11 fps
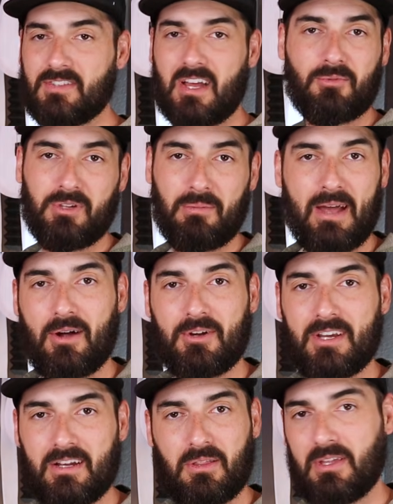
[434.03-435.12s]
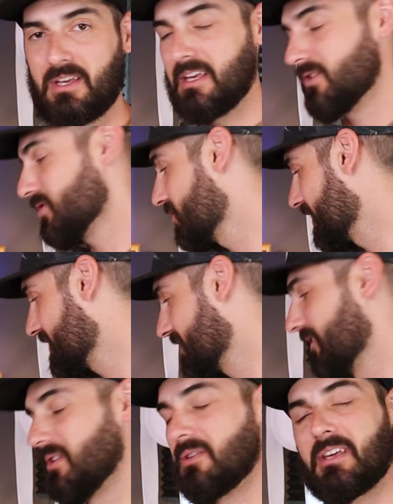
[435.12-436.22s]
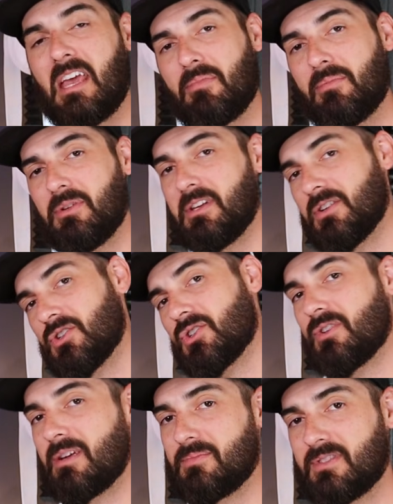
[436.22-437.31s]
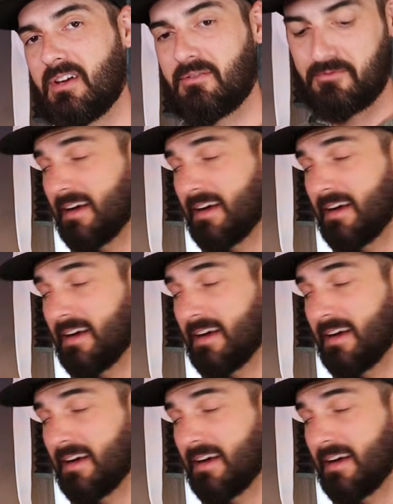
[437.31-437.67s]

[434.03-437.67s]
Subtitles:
not really powering anything. It's just giving you the capability to stream stuff.